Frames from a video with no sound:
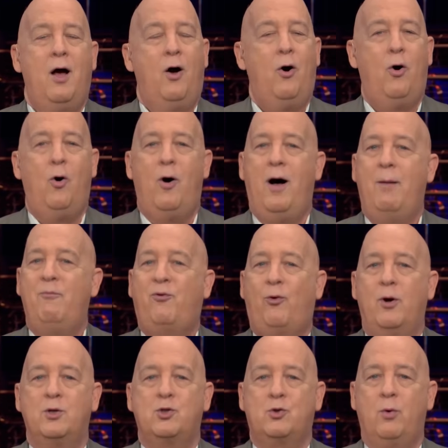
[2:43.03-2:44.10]
Oh, I'm
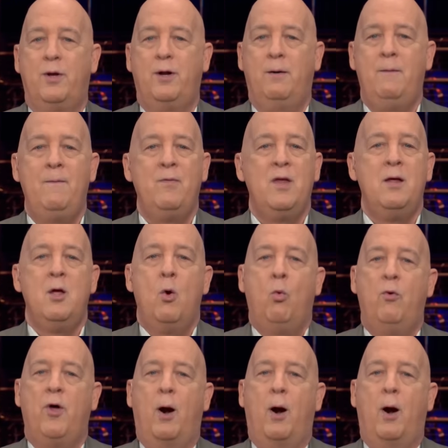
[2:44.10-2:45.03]
frustrated with